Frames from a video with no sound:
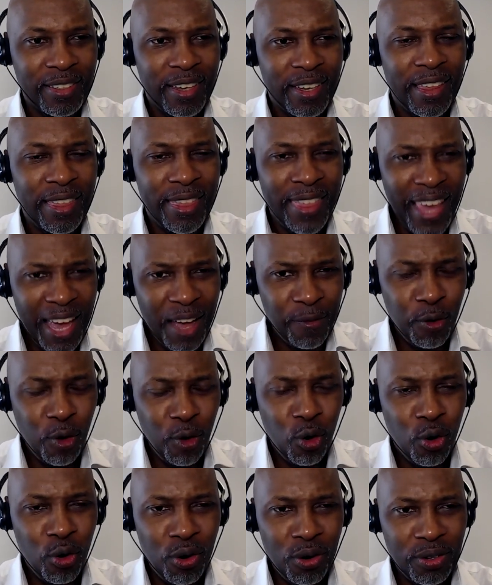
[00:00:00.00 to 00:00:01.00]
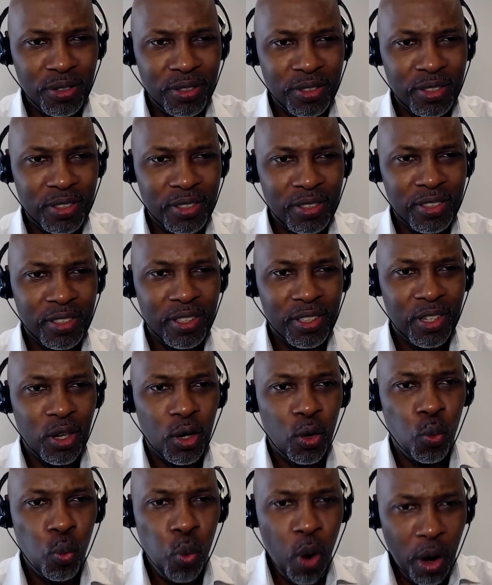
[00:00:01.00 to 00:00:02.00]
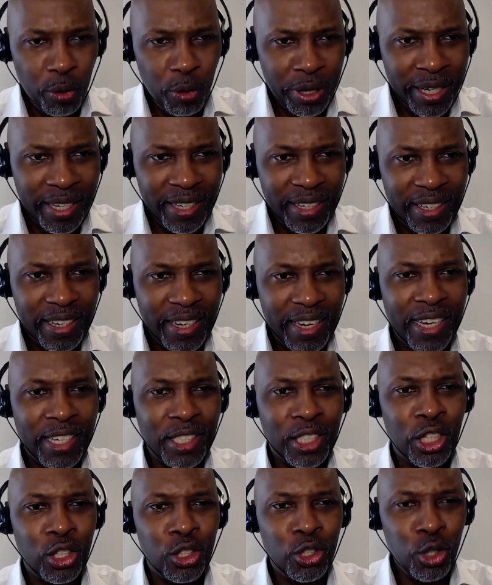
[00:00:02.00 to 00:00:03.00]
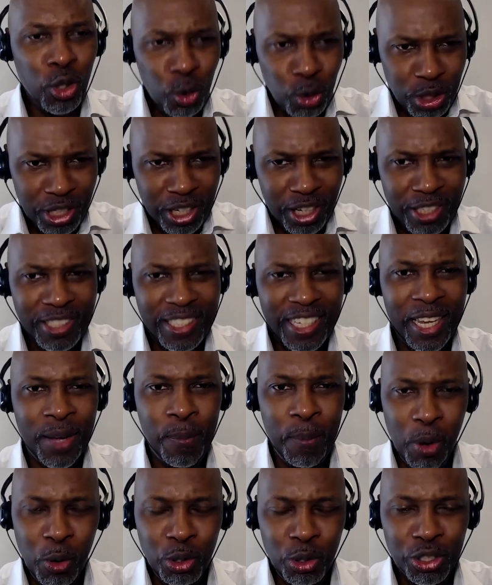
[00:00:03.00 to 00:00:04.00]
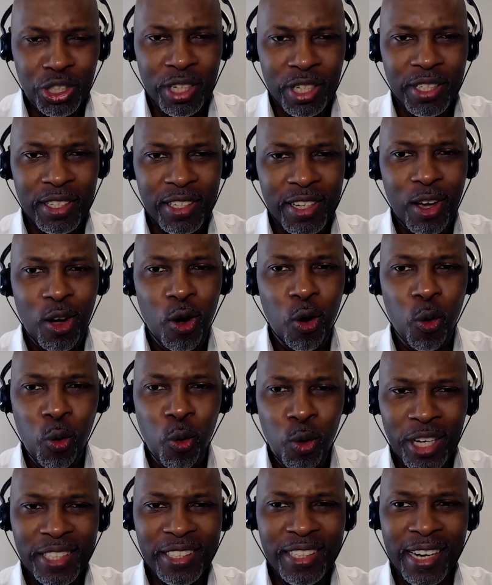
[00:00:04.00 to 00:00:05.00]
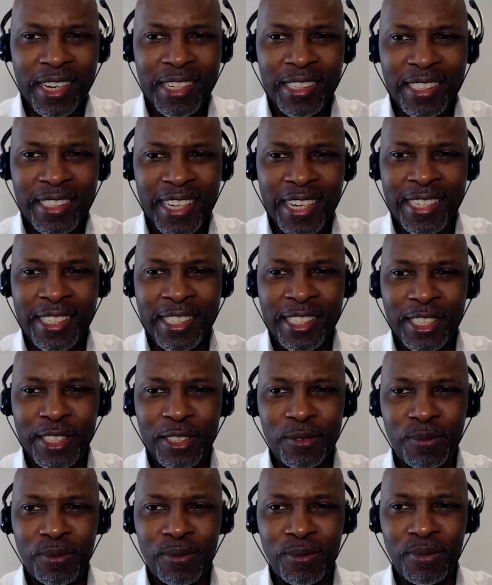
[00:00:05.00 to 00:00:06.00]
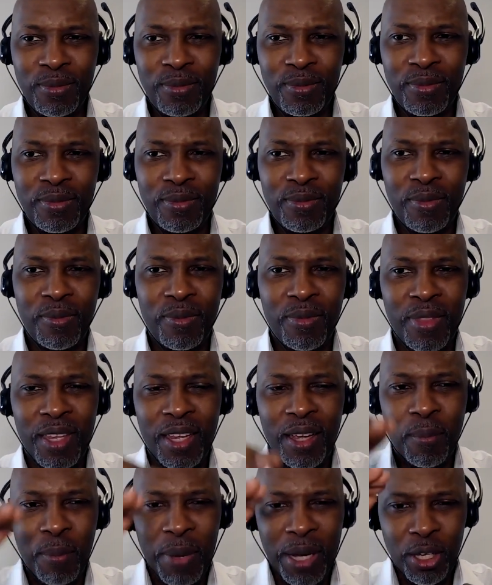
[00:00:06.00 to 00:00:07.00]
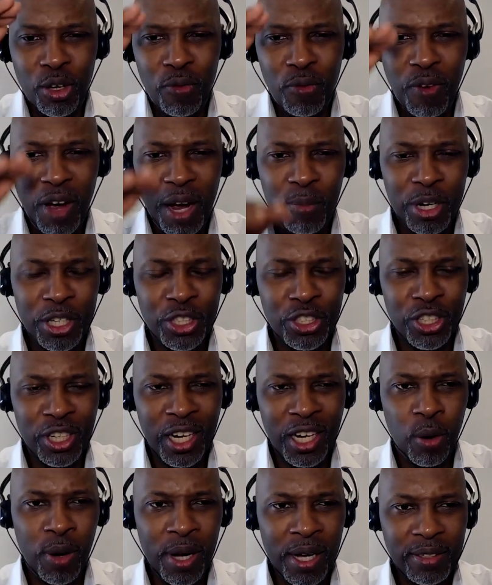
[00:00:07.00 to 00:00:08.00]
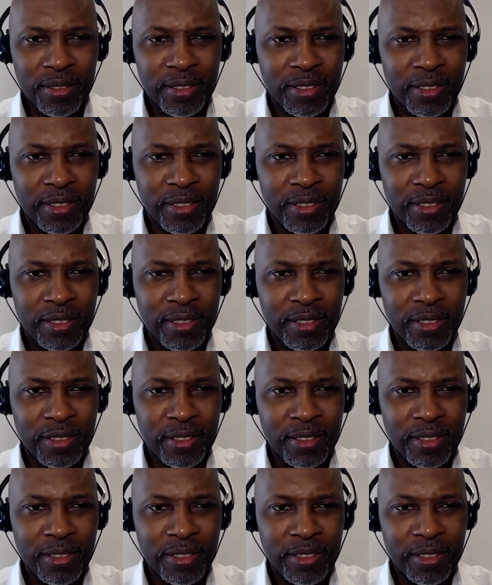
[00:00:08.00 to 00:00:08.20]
Therefore, worry is a useless emotion. All it does is make your vibration lower.